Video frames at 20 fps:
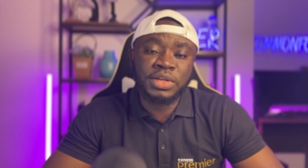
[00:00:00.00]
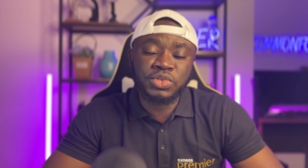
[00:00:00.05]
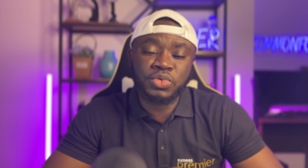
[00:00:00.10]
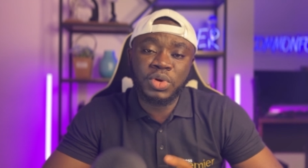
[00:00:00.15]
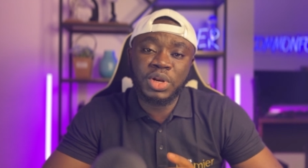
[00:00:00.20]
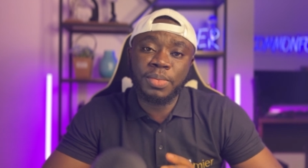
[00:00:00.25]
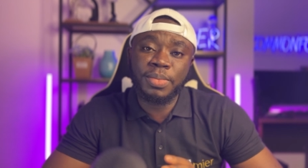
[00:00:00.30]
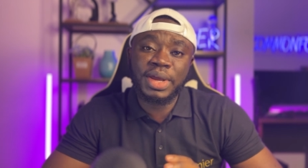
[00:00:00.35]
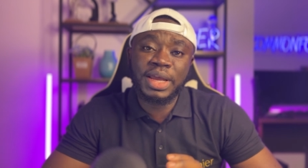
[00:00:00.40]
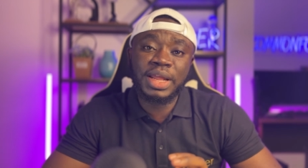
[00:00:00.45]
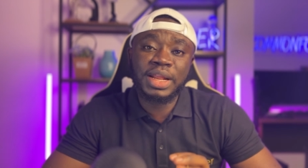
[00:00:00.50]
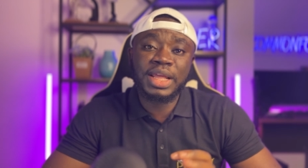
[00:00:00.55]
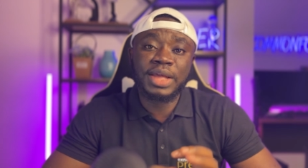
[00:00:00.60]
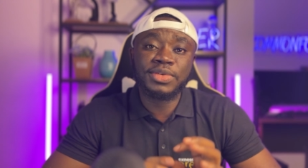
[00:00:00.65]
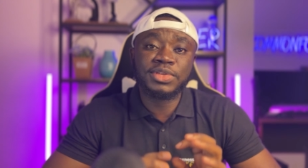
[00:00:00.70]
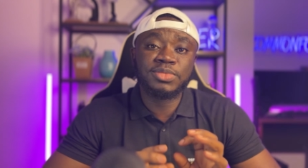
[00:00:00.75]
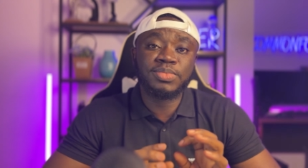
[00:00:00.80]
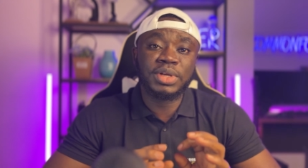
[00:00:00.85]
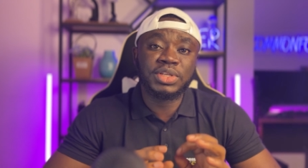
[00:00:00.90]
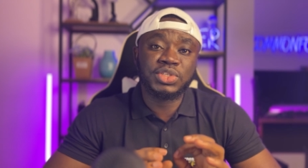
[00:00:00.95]
So when the market
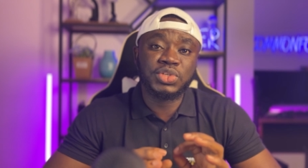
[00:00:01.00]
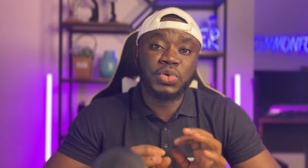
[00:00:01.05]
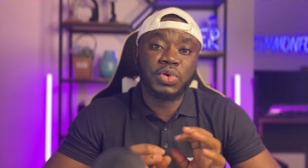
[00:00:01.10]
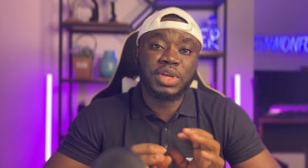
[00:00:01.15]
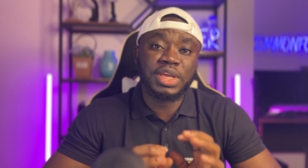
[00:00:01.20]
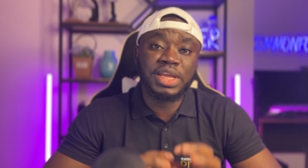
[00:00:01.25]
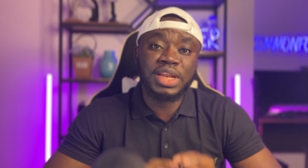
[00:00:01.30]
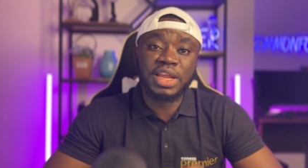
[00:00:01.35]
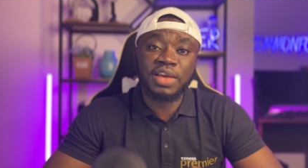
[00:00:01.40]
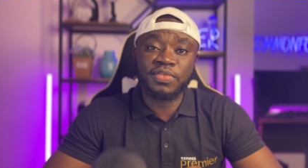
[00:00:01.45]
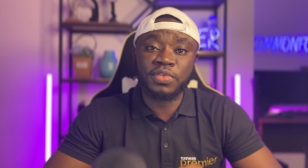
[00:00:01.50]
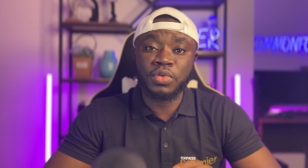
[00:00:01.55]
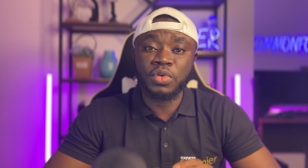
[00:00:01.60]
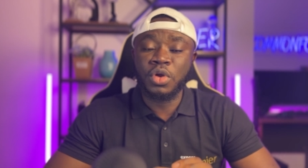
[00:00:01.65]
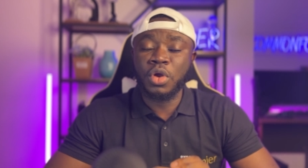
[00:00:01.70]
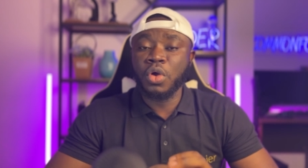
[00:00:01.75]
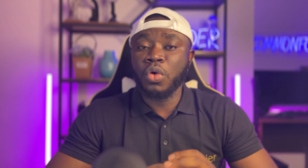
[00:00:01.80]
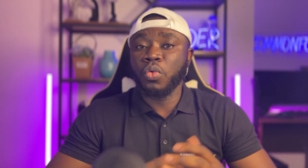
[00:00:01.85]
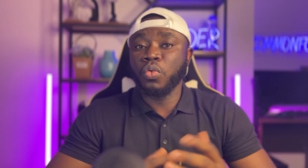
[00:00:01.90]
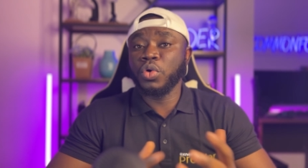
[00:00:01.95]
comes back to your key level,
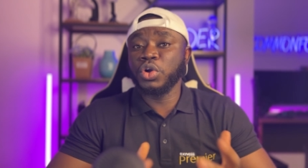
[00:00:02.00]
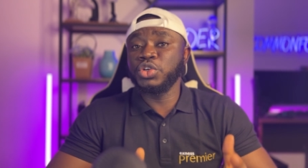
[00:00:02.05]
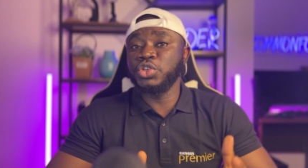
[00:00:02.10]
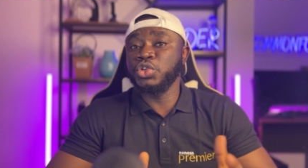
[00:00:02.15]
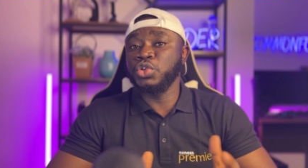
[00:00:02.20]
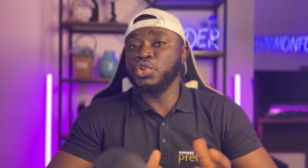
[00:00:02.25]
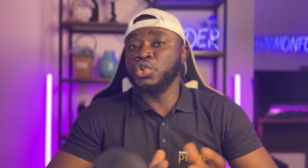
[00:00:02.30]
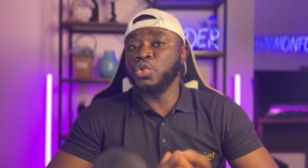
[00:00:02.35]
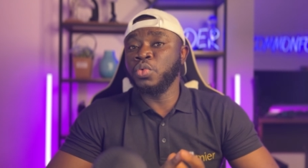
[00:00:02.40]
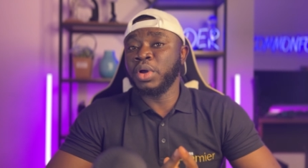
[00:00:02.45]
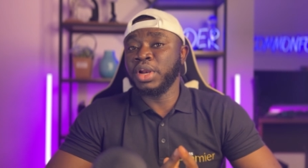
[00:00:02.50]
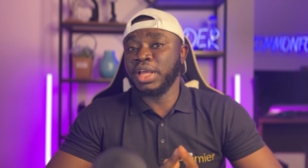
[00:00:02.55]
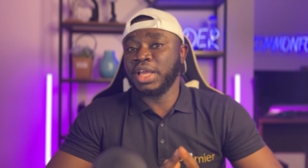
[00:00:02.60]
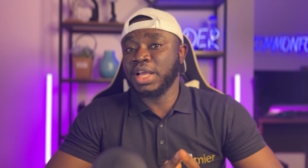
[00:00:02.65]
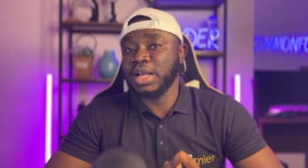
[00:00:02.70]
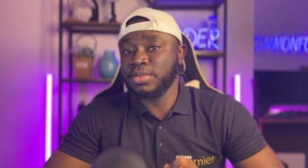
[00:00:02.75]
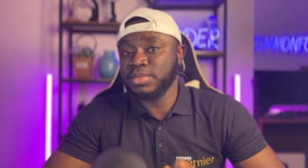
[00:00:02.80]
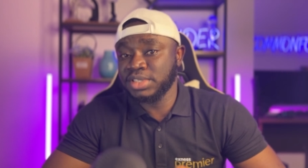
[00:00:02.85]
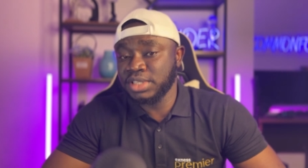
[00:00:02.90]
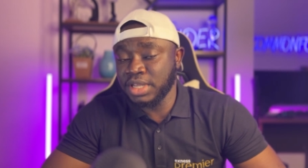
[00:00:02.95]
what do you do when it
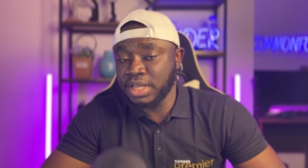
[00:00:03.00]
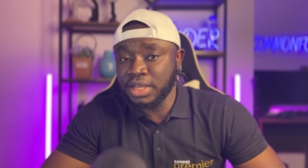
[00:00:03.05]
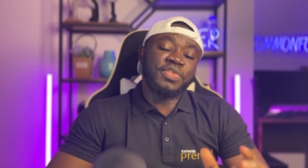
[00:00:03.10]
comes there?